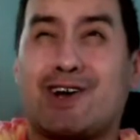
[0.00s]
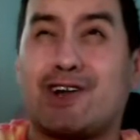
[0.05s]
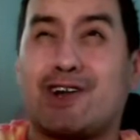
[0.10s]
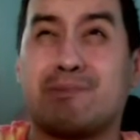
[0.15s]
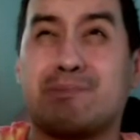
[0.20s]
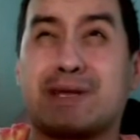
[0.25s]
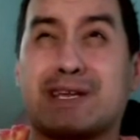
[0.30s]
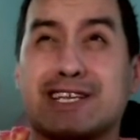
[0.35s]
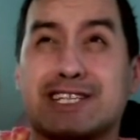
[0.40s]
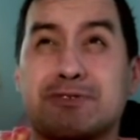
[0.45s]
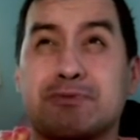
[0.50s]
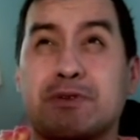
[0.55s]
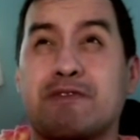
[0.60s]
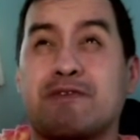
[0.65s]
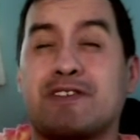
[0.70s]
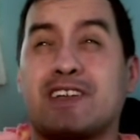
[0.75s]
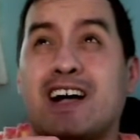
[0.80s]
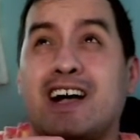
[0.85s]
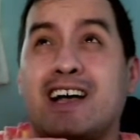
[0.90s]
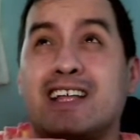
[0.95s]
because we've
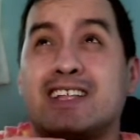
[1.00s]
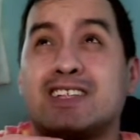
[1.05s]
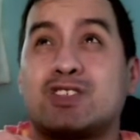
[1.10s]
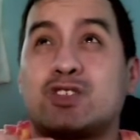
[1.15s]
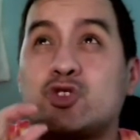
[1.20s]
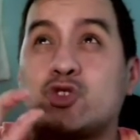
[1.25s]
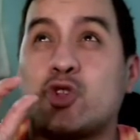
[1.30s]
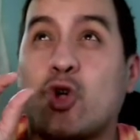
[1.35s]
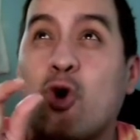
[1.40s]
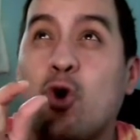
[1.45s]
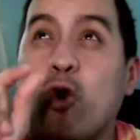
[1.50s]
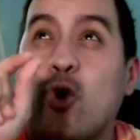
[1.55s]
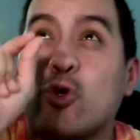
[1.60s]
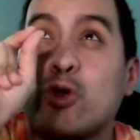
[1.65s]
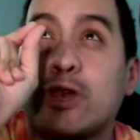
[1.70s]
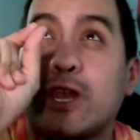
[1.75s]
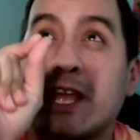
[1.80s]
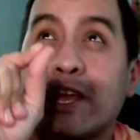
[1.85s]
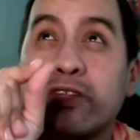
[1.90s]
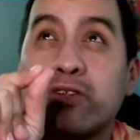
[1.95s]
got so
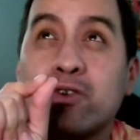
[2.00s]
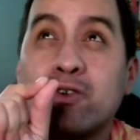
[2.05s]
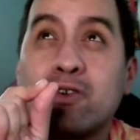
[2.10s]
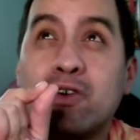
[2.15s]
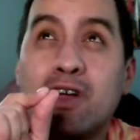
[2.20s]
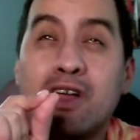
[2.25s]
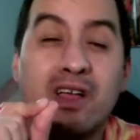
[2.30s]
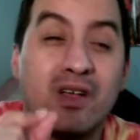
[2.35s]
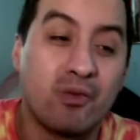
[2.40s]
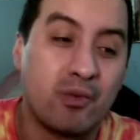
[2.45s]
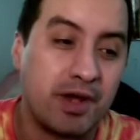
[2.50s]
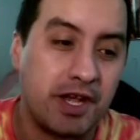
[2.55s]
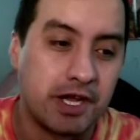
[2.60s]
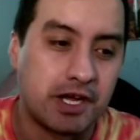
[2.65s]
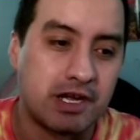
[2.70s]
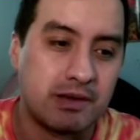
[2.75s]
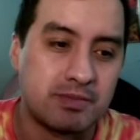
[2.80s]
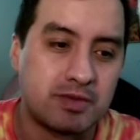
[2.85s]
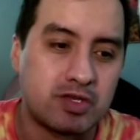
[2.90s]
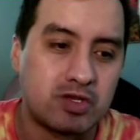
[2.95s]
little when it
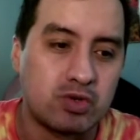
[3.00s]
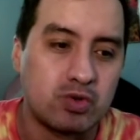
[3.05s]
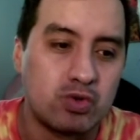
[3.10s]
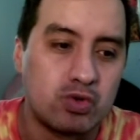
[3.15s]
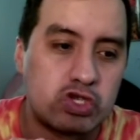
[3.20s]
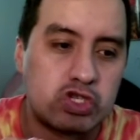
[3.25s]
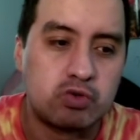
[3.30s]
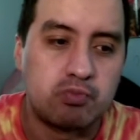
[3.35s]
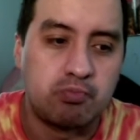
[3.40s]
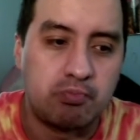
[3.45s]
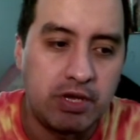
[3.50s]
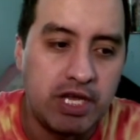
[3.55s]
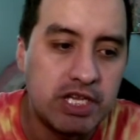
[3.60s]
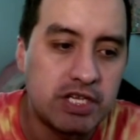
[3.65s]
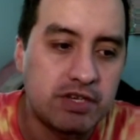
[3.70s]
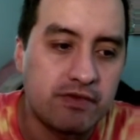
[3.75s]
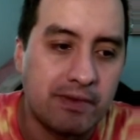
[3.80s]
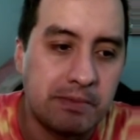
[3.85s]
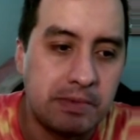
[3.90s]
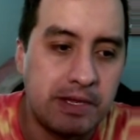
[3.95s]
comes to speech
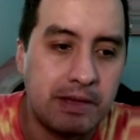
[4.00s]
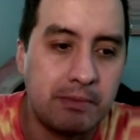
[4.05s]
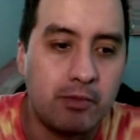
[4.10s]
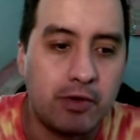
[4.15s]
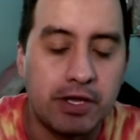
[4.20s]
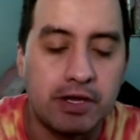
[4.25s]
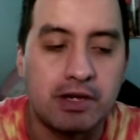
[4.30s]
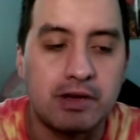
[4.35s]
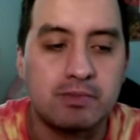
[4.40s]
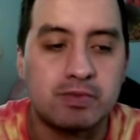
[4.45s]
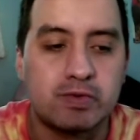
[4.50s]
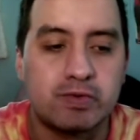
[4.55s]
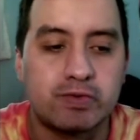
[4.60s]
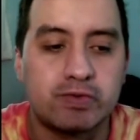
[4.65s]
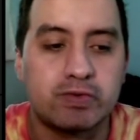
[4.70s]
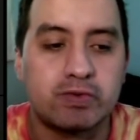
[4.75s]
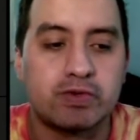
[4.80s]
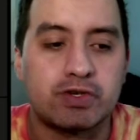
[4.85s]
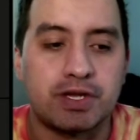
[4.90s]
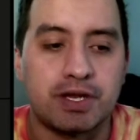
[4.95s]
from him, when it comes
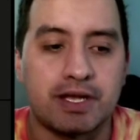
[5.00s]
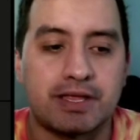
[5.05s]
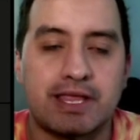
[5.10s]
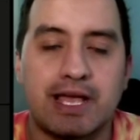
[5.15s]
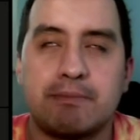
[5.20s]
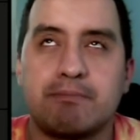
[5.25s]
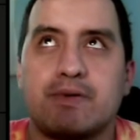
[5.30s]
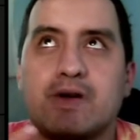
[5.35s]
to shit like that.